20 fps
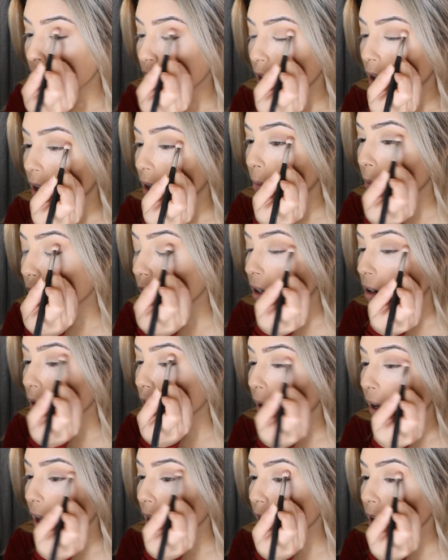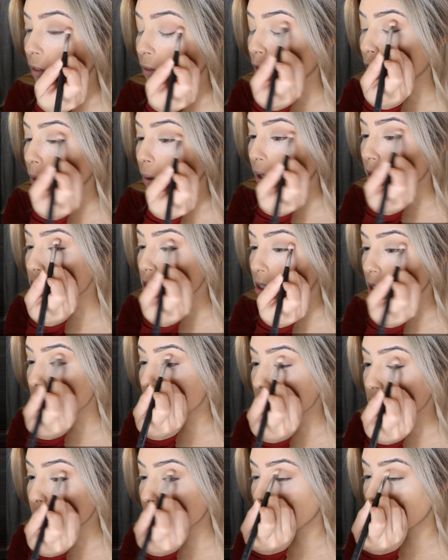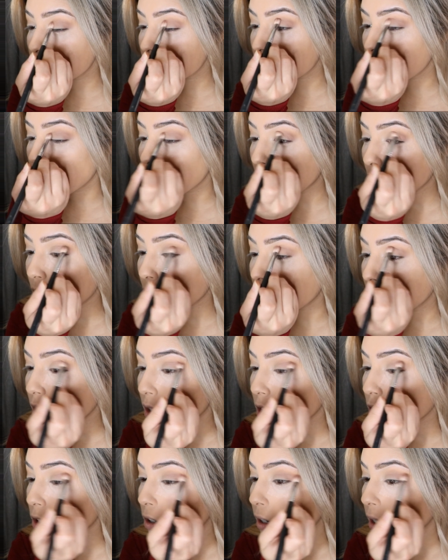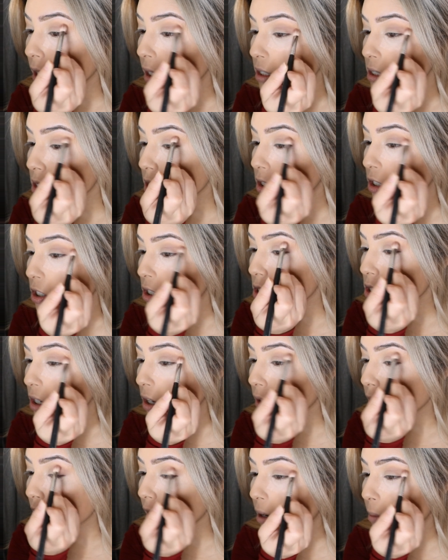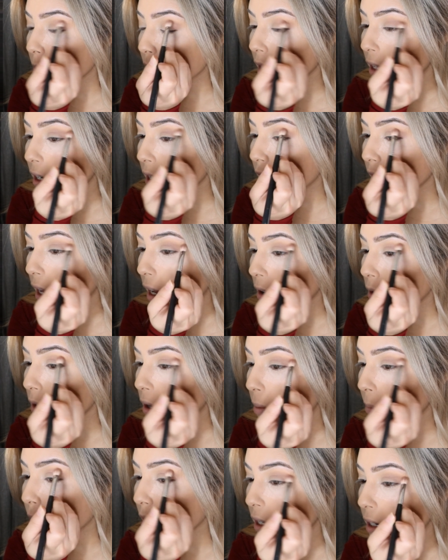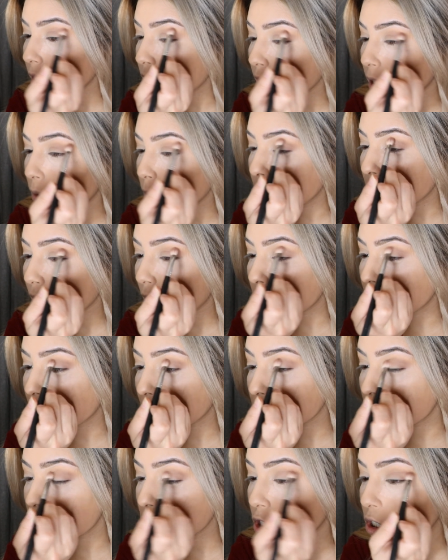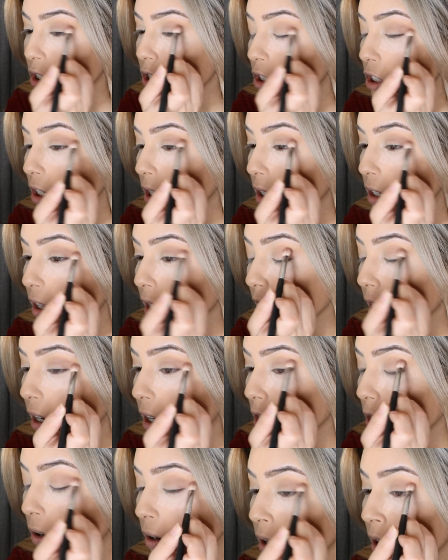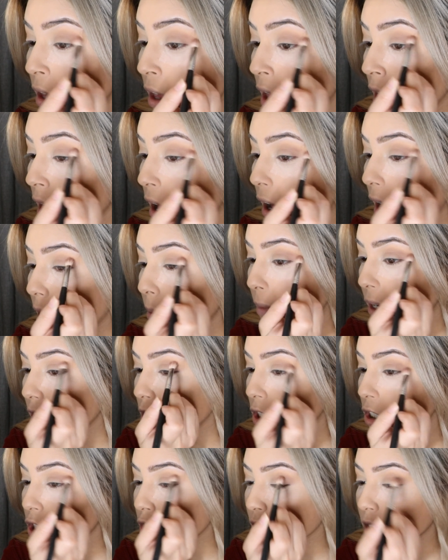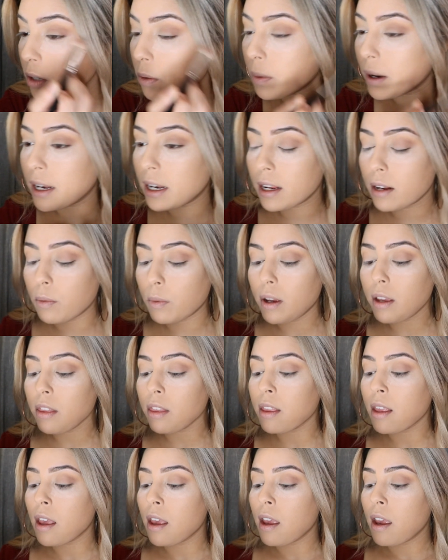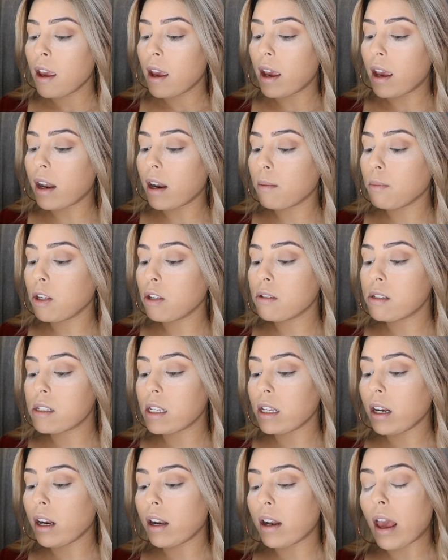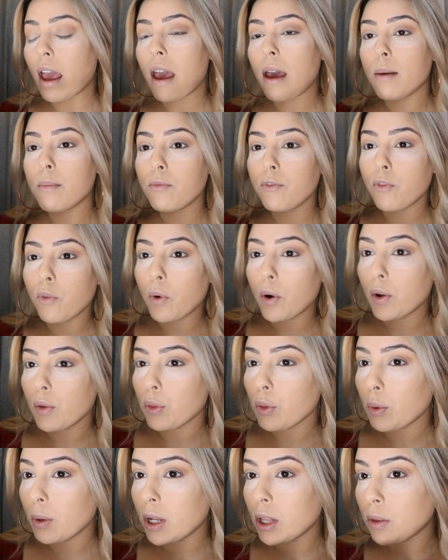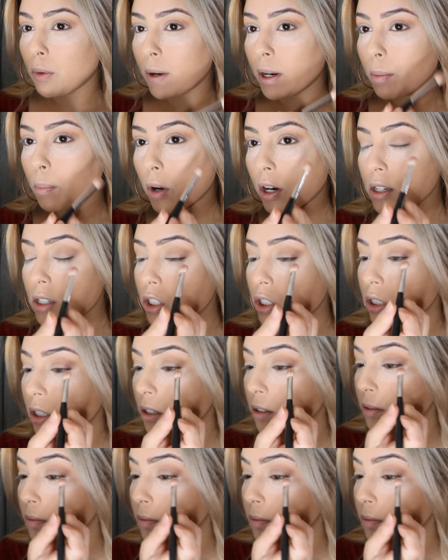And I'm going to go ahead and focus this mostly on the crease and just go ahead and blend it out and blend it in with that transition shade that I initially went in with. And I'm using an M433 brush.